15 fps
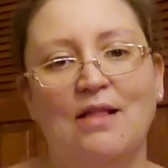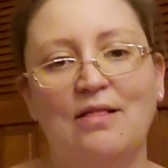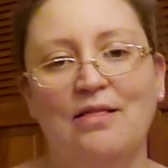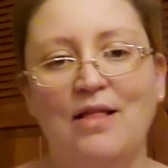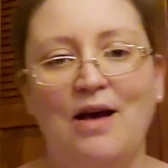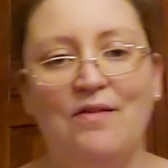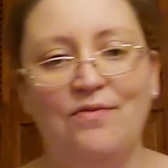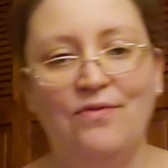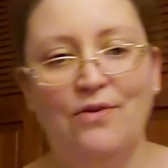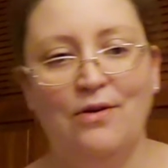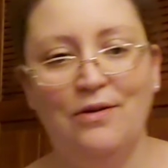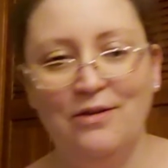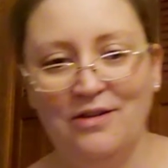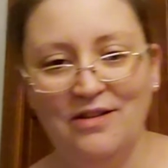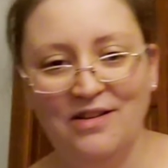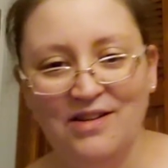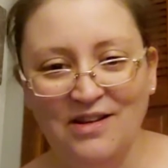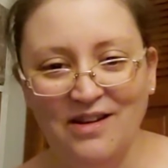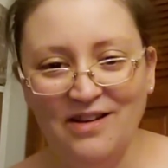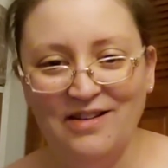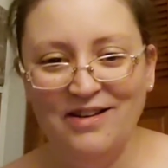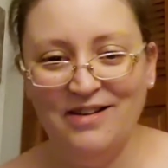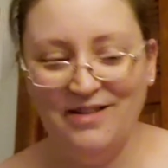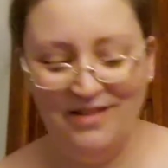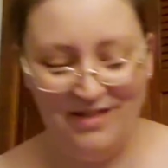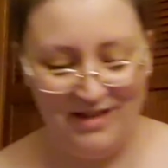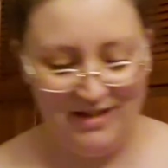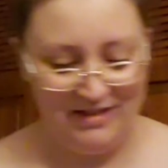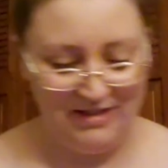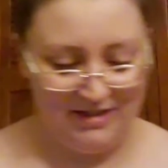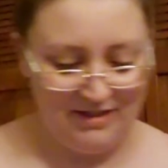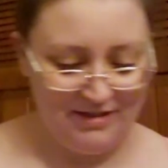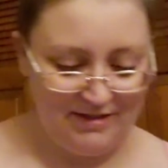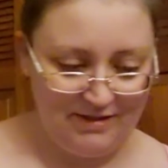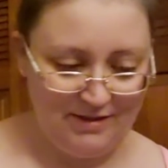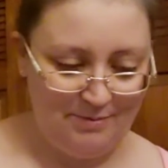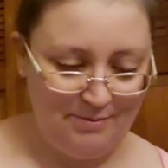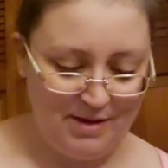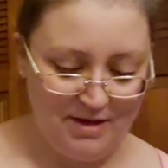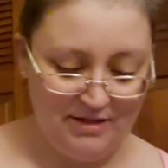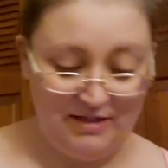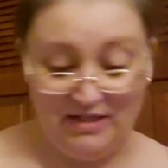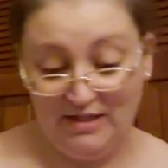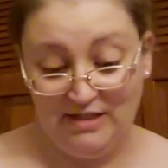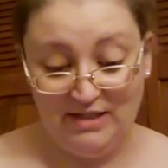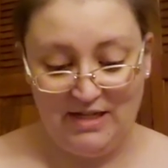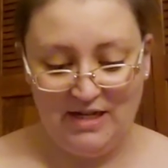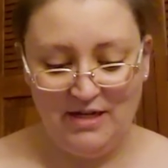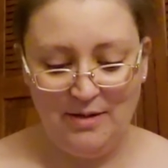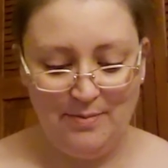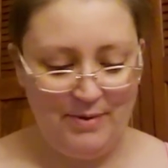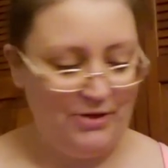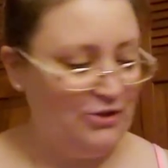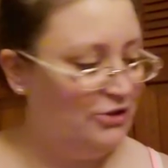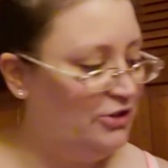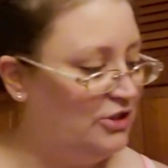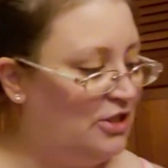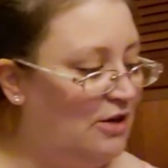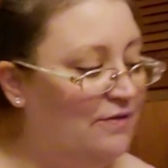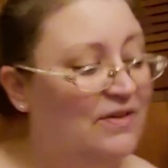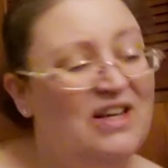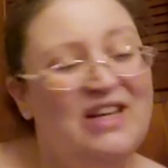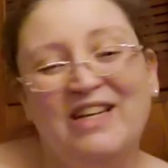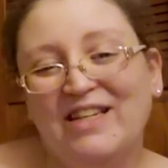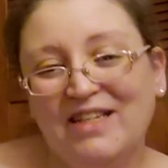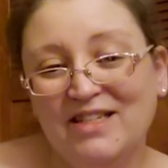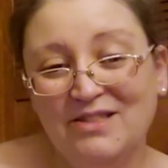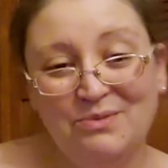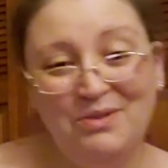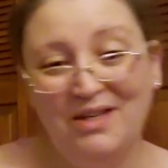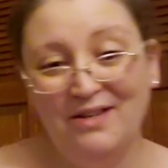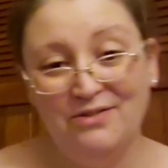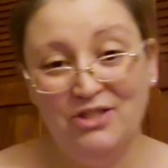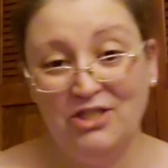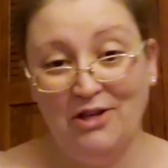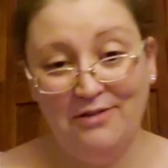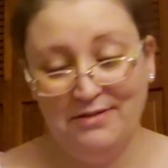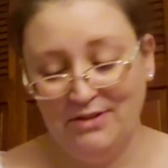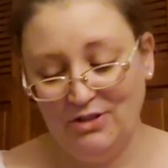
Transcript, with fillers: level thing to stand up on your shelf. Because we have shelves